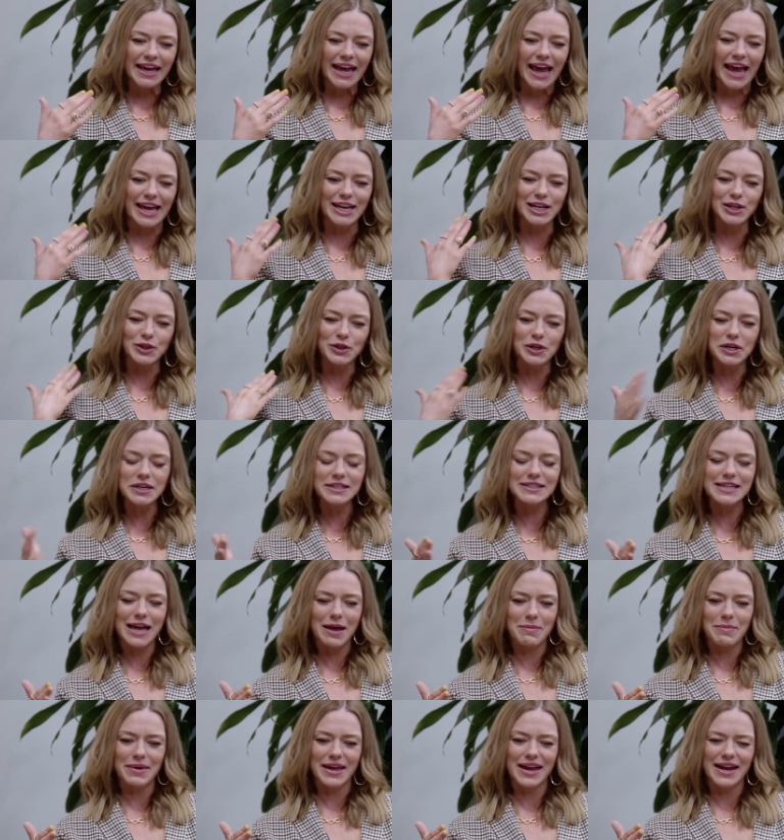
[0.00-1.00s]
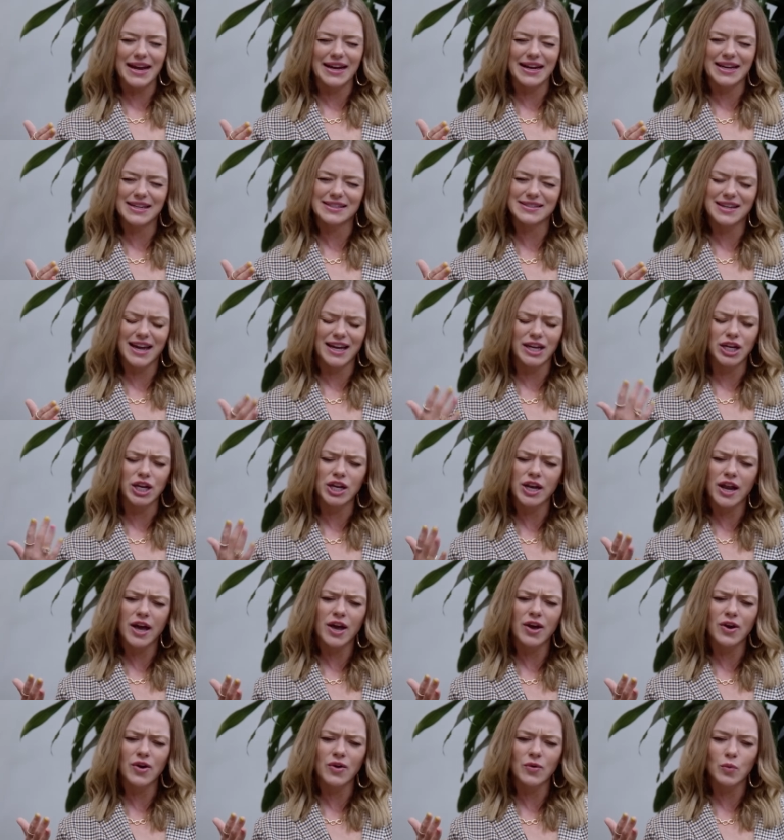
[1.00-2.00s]
And he looks at me and he's like, you
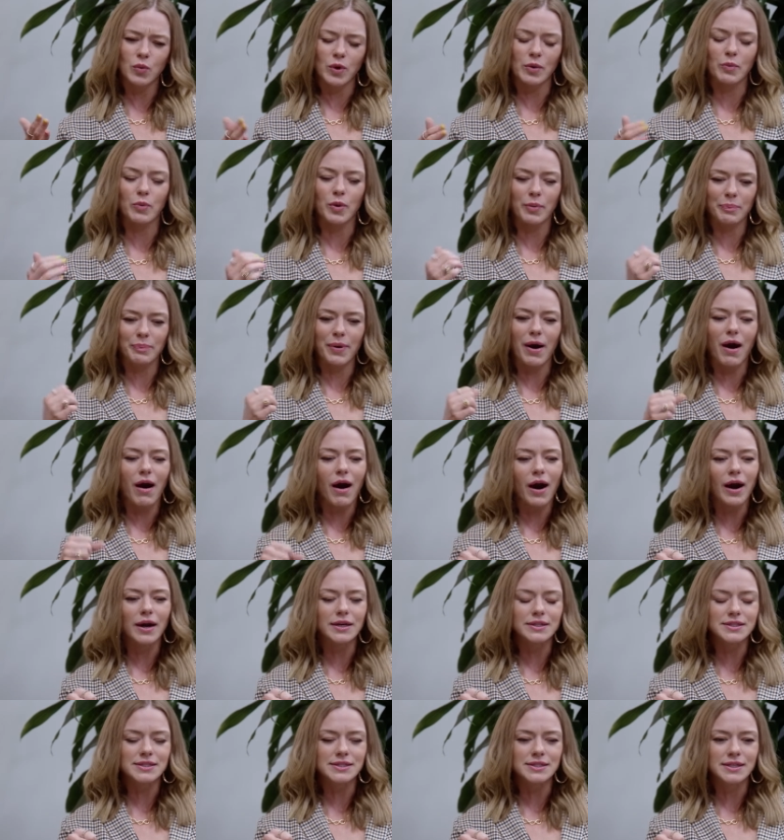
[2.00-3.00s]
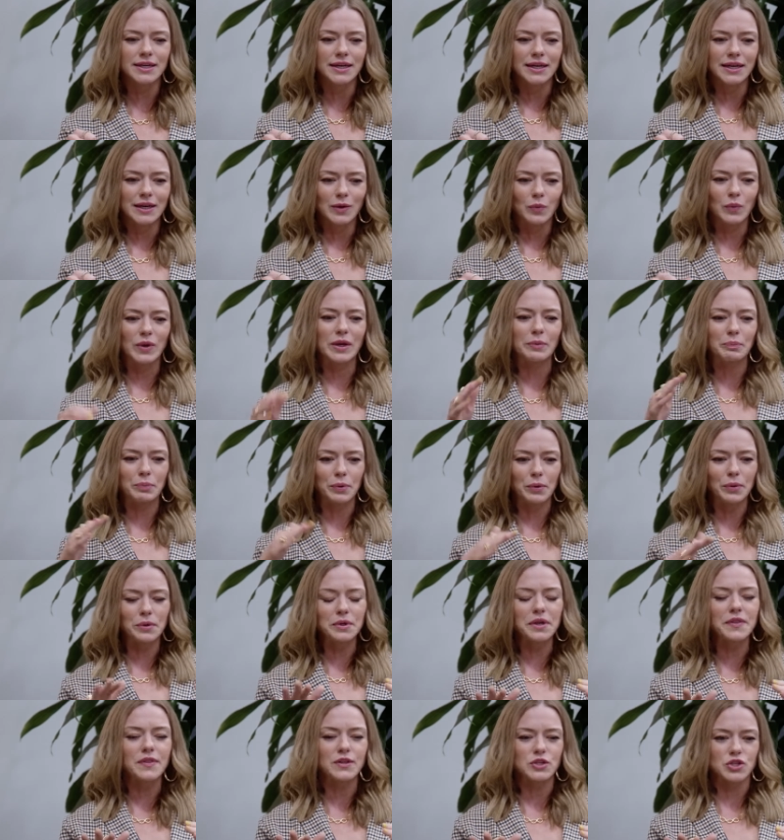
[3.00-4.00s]
know, we're, we're parked. We'd
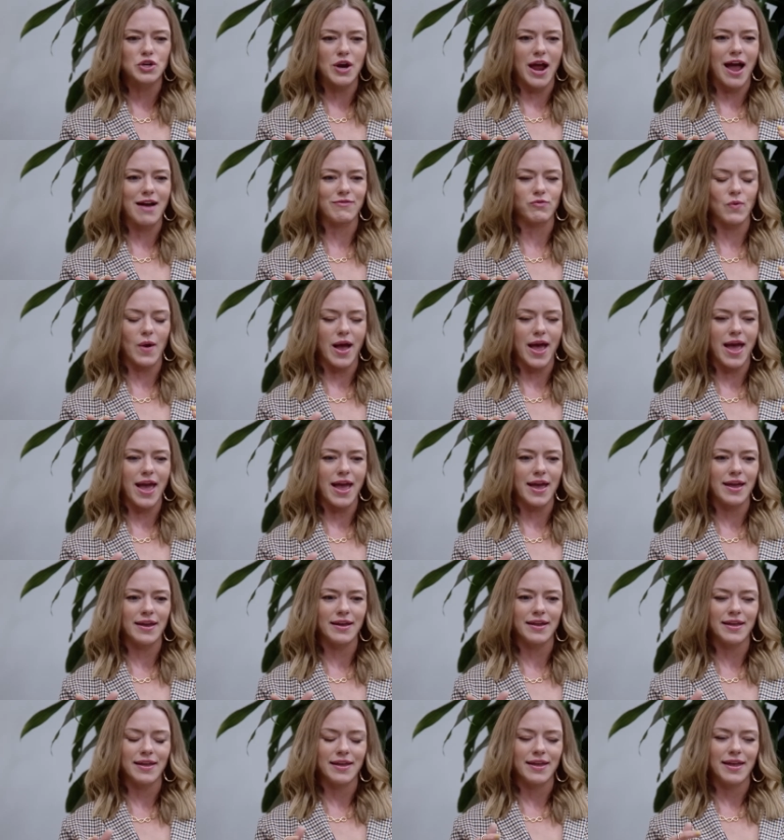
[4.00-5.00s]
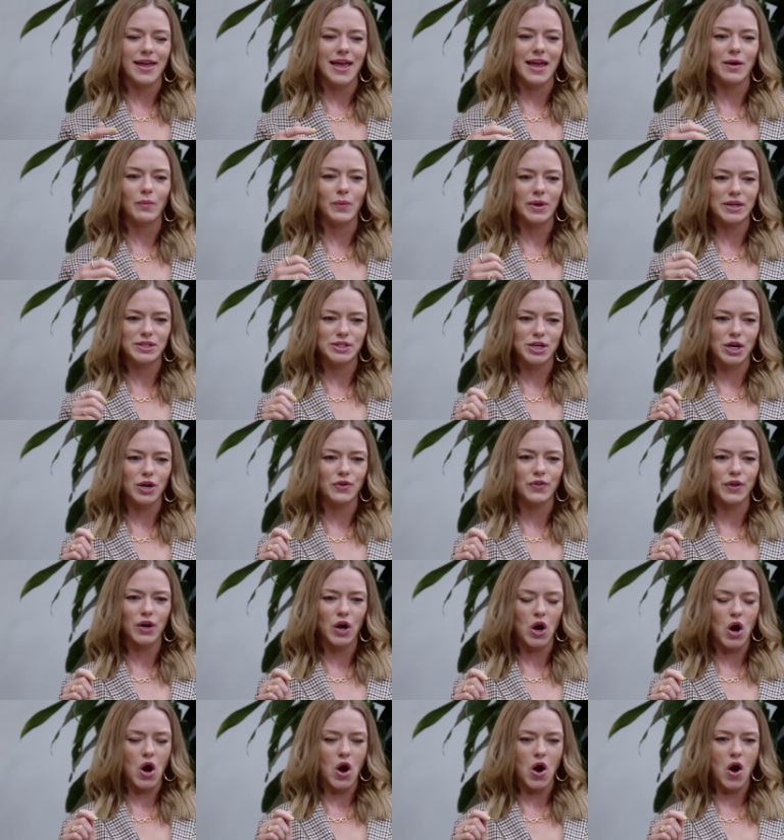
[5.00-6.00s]
pulled in the driveway, and we'd turned the
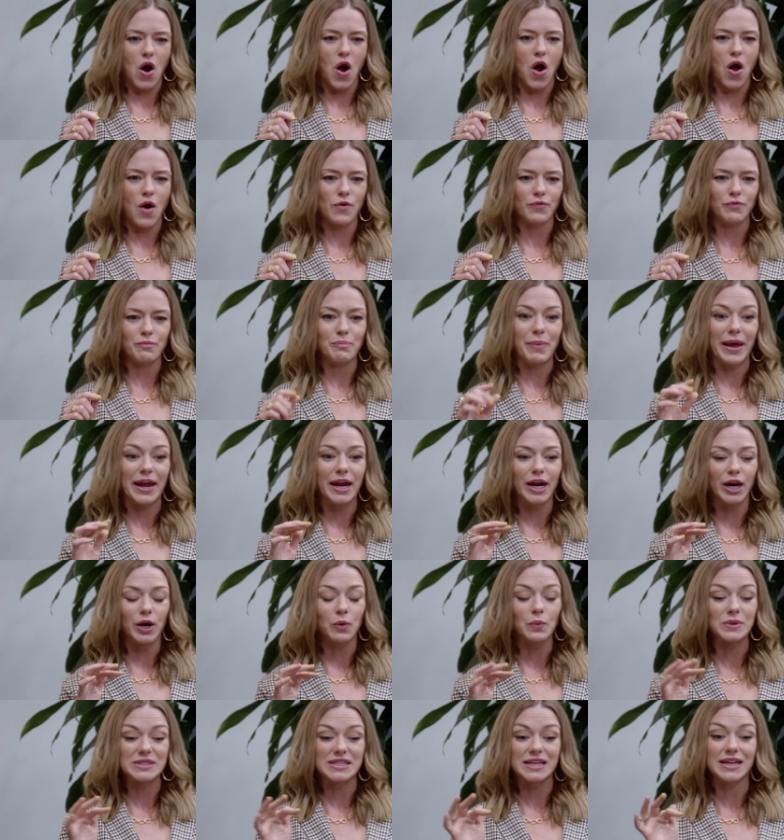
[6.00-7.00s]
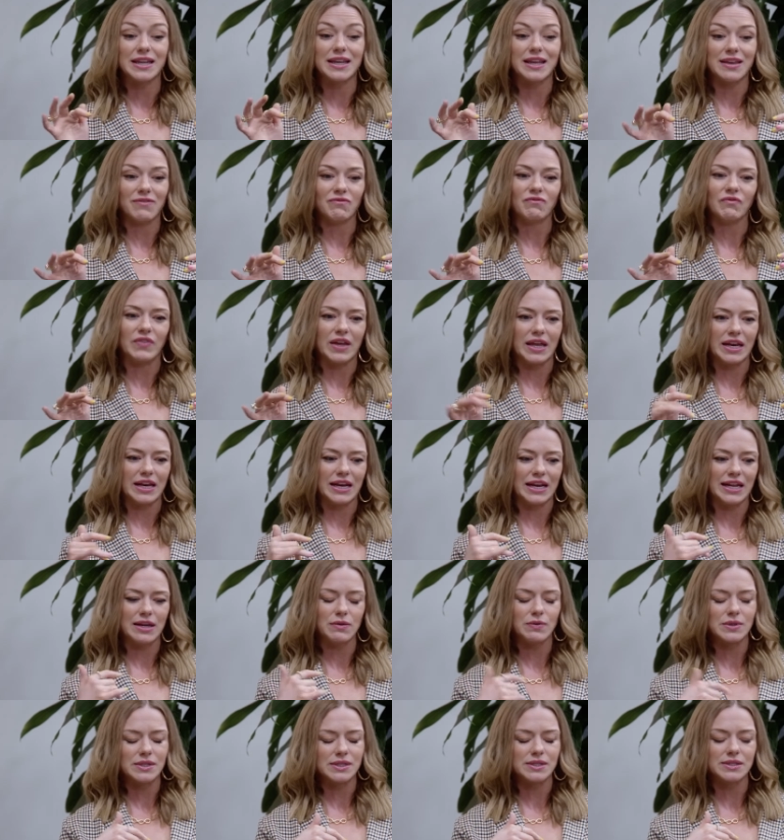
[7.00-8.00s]
car off. Bear was an infant, and
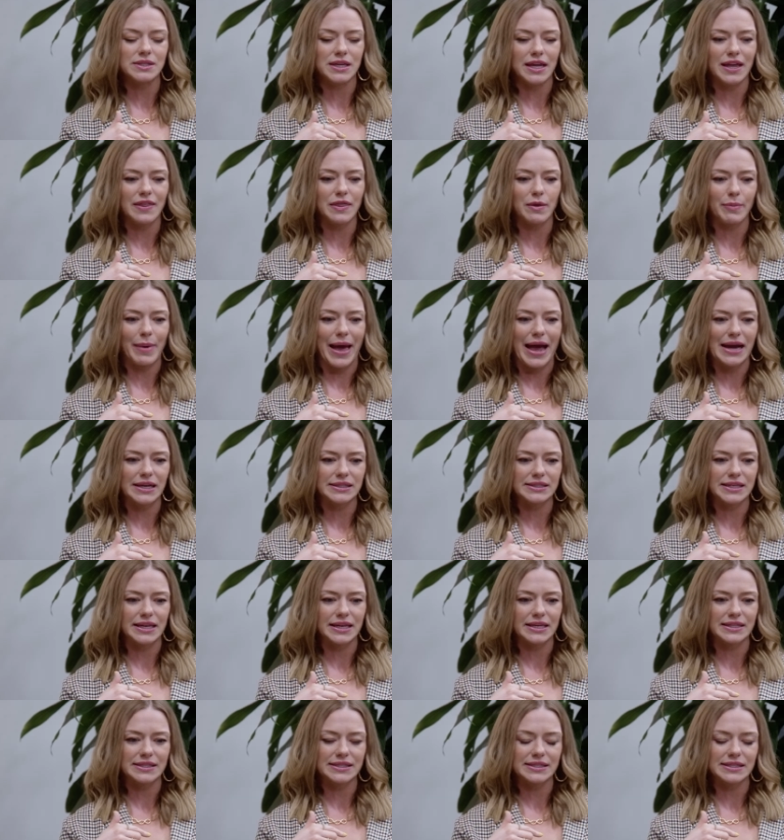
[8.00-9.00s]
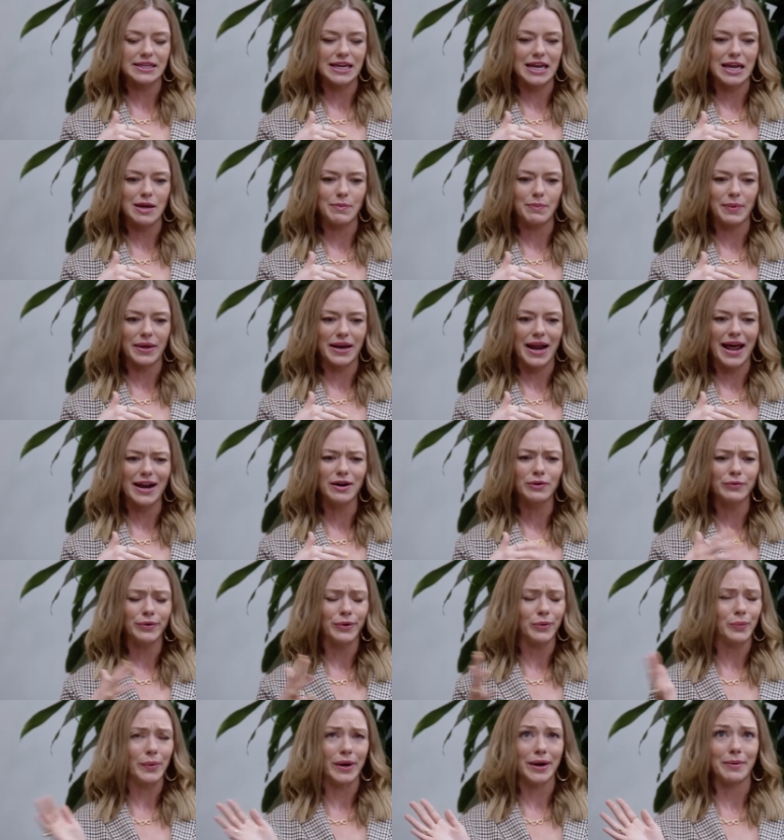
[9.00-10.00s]
he was in the backseat asleep. And I don't
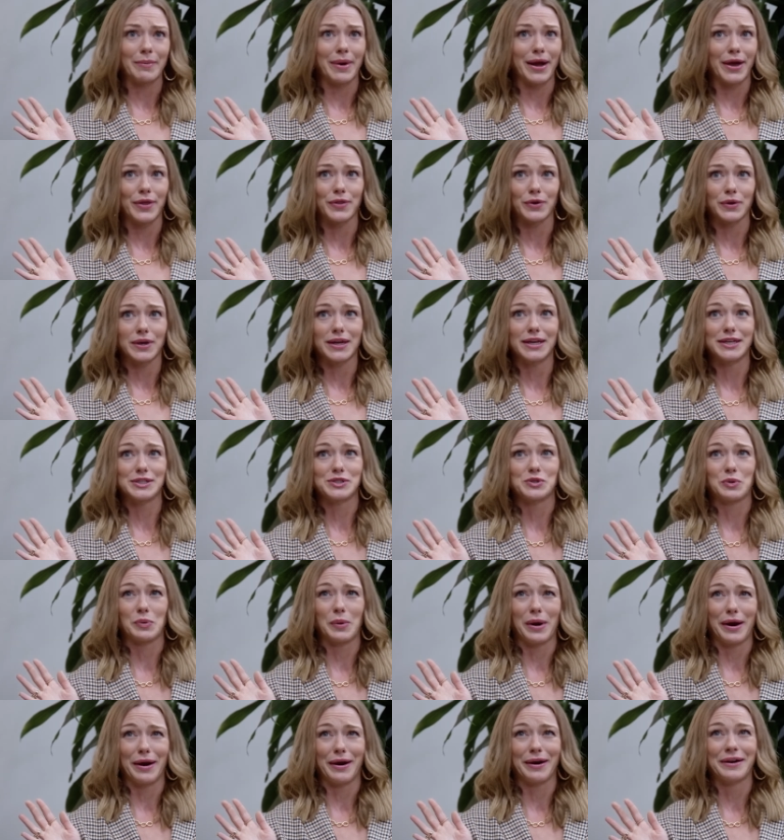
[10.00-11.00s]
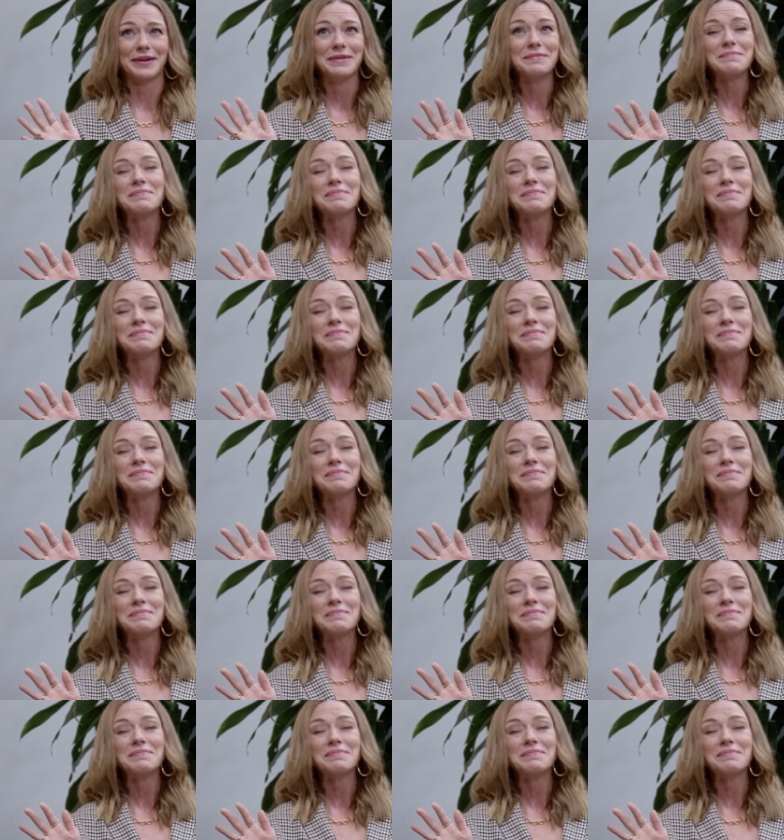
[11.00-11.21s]
know where my other kids were,